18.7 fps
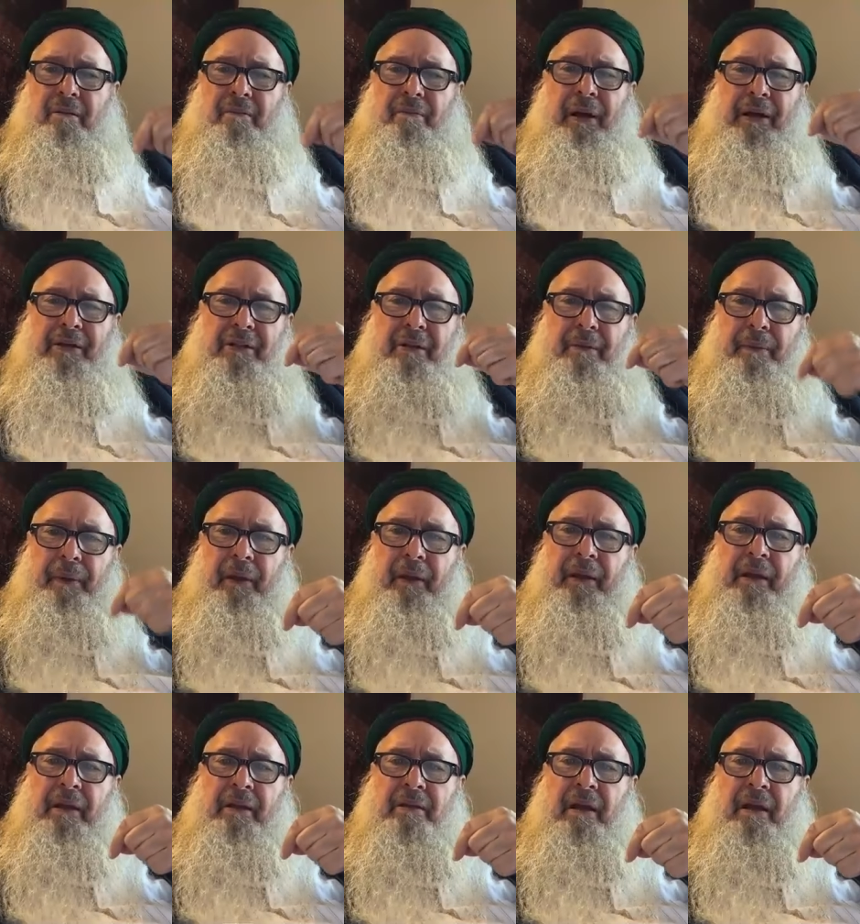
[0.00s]

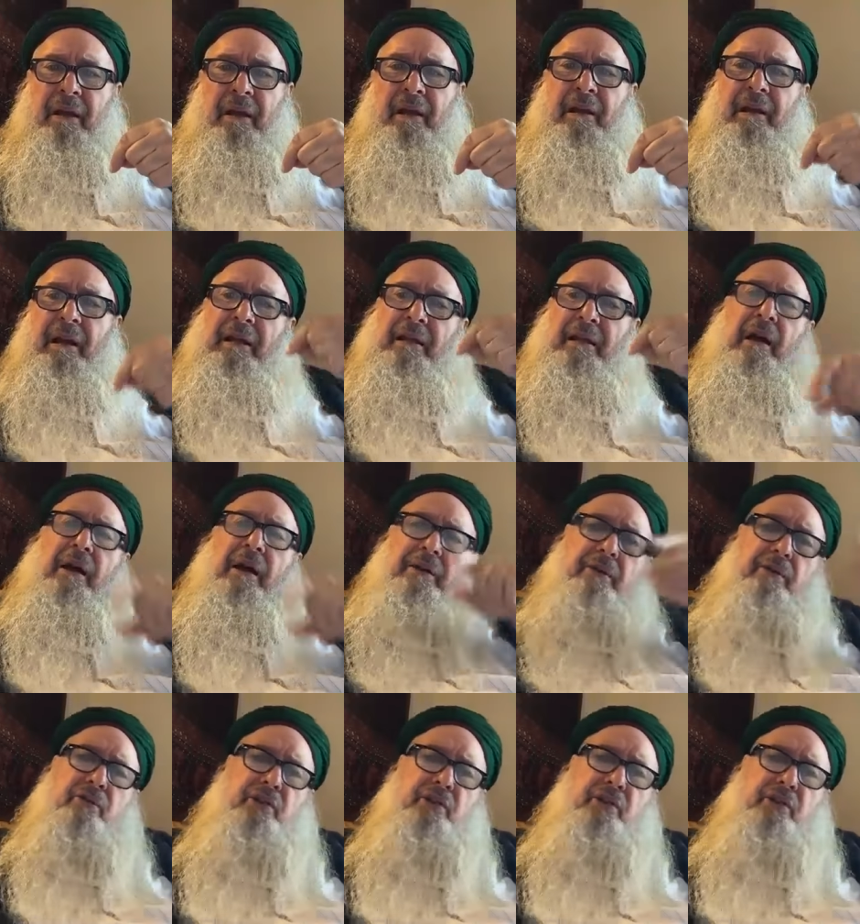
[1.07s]
possibilities like the hunter